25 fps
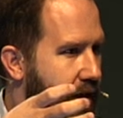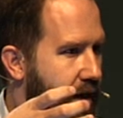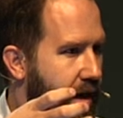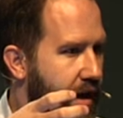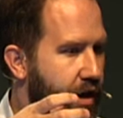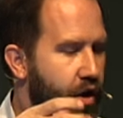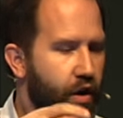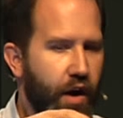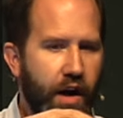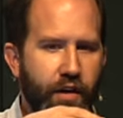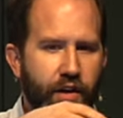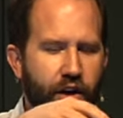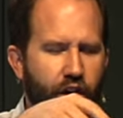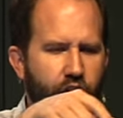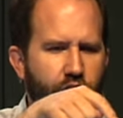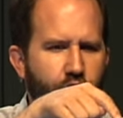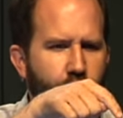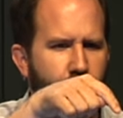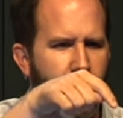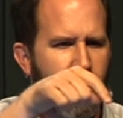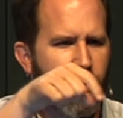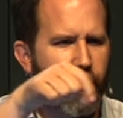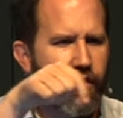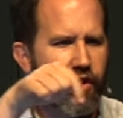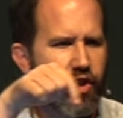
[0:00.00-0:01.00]
You know
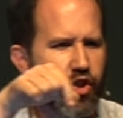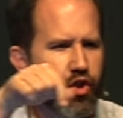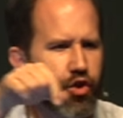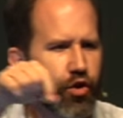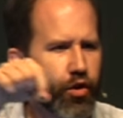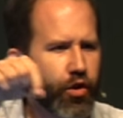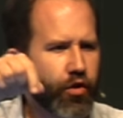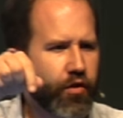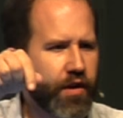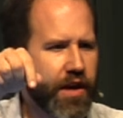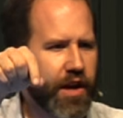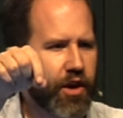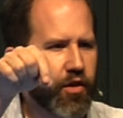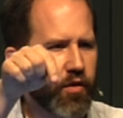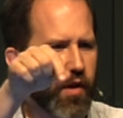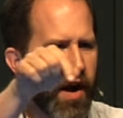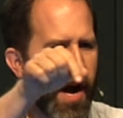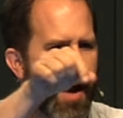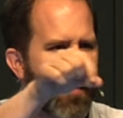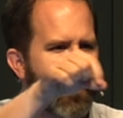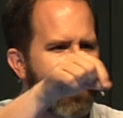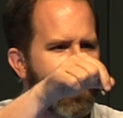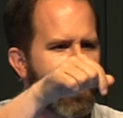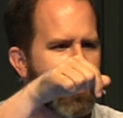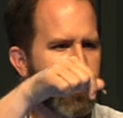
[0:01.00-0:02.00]
the sugary
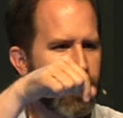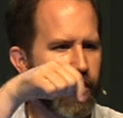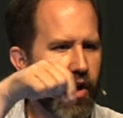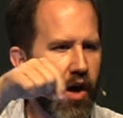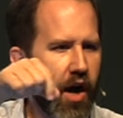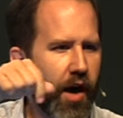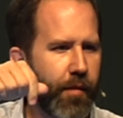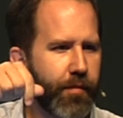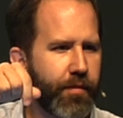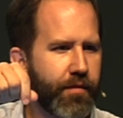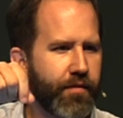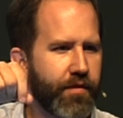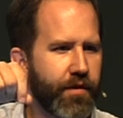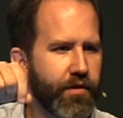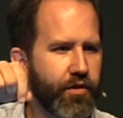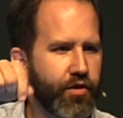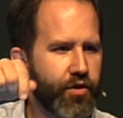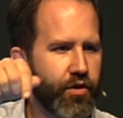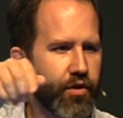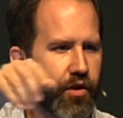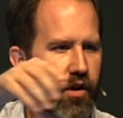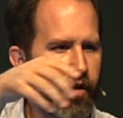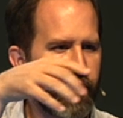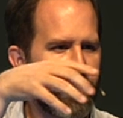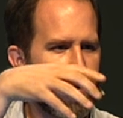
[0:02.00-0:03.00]
crap at the top of
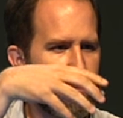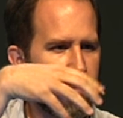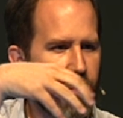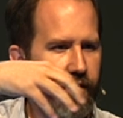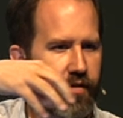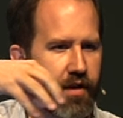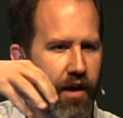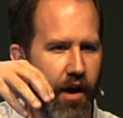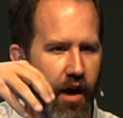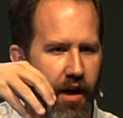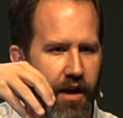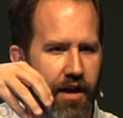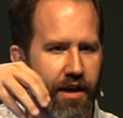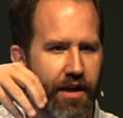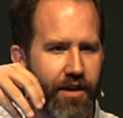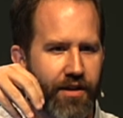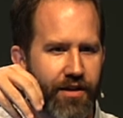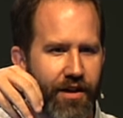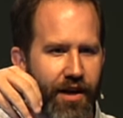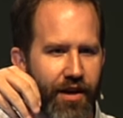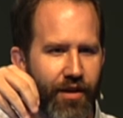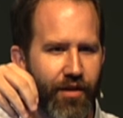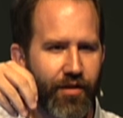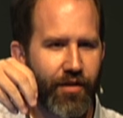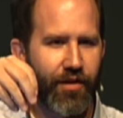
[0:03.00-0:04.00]
the of the honey
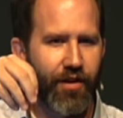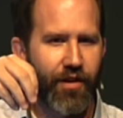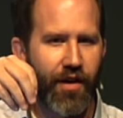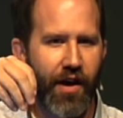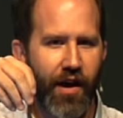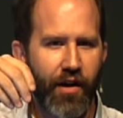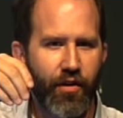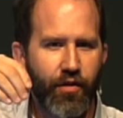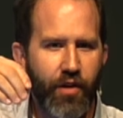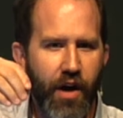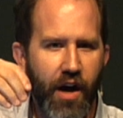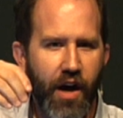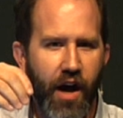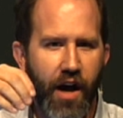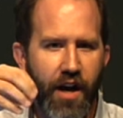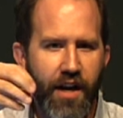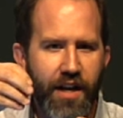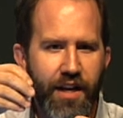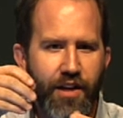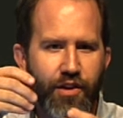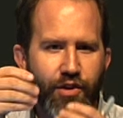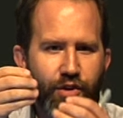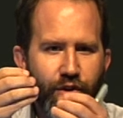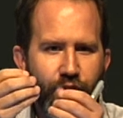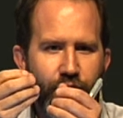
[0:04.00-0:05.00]
container? You know how
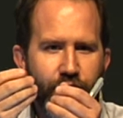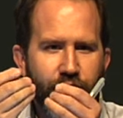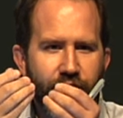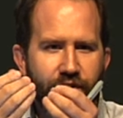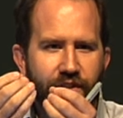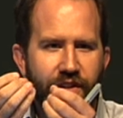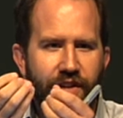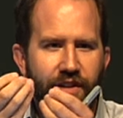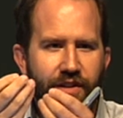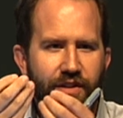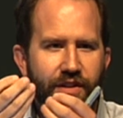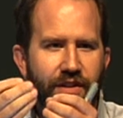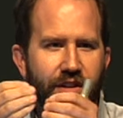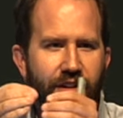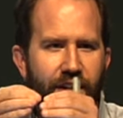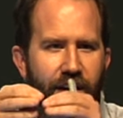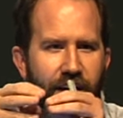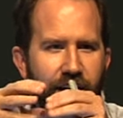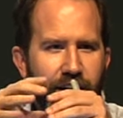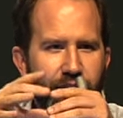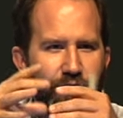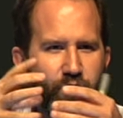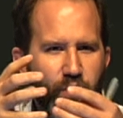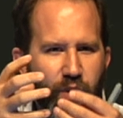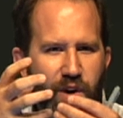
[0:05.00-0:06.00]
honey turns into
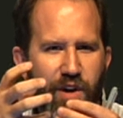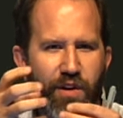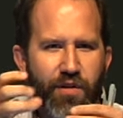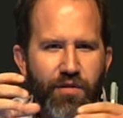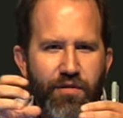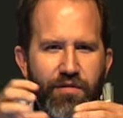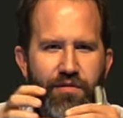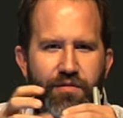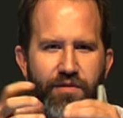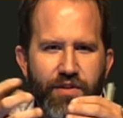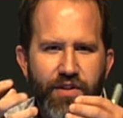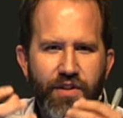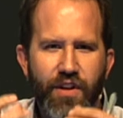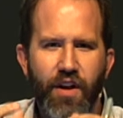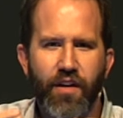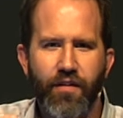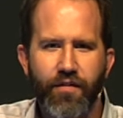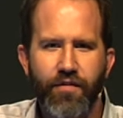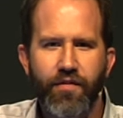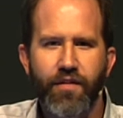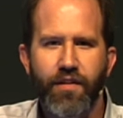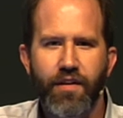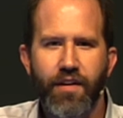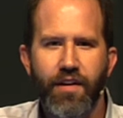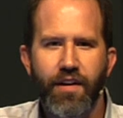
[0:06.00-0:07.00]
like weird
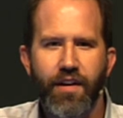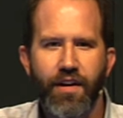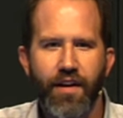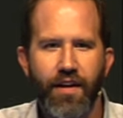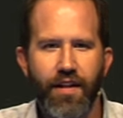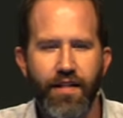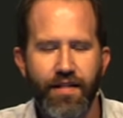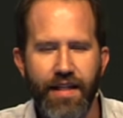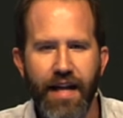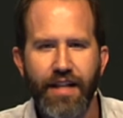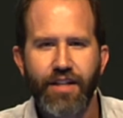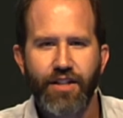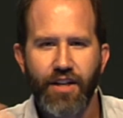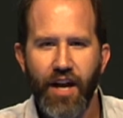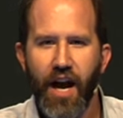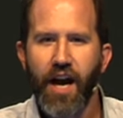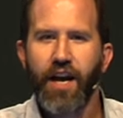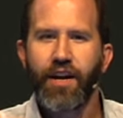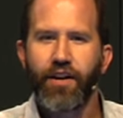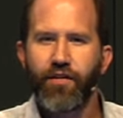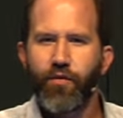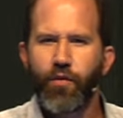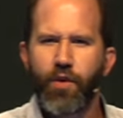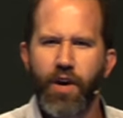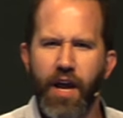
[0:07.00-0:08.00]
stuff? That's
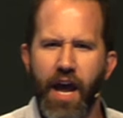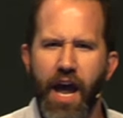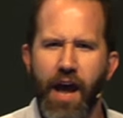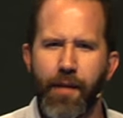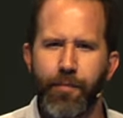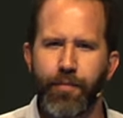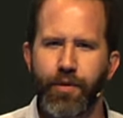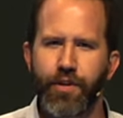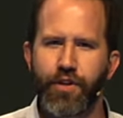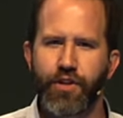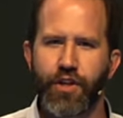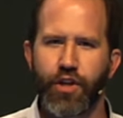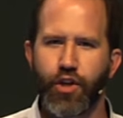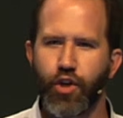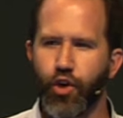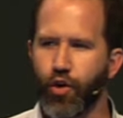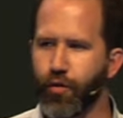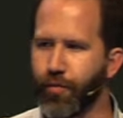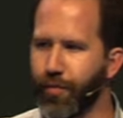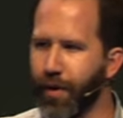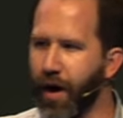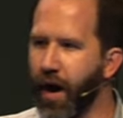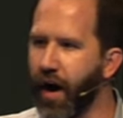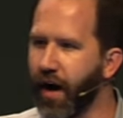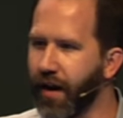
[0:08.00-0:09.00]
kind of what happens in
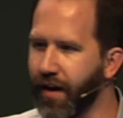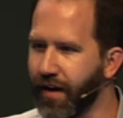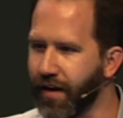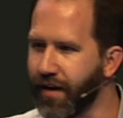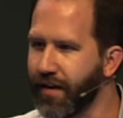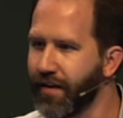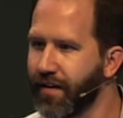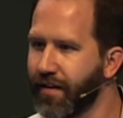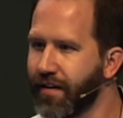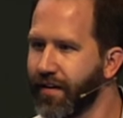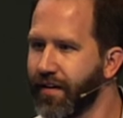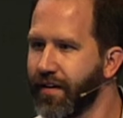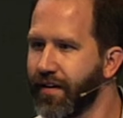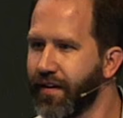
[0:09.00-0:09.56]
your body.